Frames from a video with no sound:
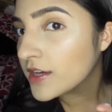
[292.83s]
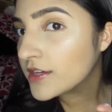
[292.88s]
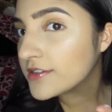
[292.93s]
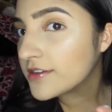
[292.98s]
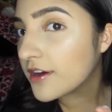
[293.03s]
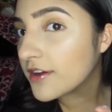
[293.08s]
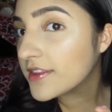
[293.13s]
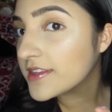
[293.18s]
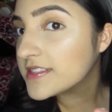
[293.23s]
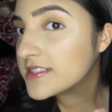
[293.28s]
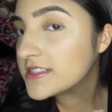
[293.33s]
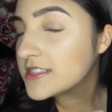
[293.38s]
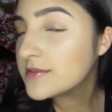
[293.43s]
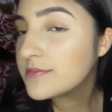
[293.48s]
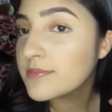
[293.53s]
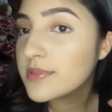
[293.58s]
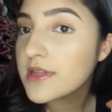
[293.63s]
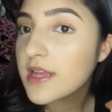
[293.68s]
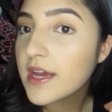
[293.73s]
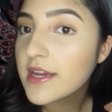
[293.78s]
Y'all, this is
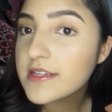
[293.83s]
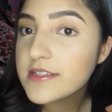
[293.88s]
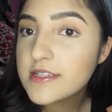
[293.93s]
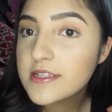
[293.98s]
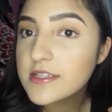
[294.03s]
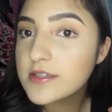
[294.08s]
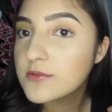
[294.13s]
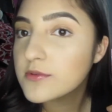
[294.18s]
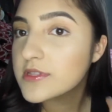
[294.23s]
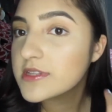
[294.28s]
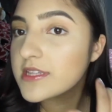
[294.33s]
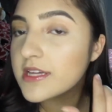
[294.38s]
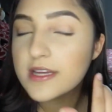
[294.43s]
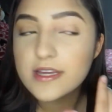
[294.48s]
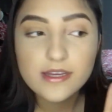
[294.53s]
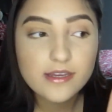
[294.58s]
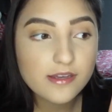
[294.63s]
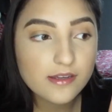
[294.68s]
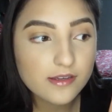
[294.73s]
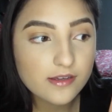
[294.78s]
blinding. What the
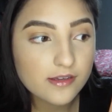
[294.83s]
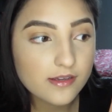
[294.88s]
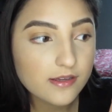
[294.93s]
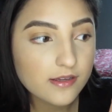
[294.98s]
heck?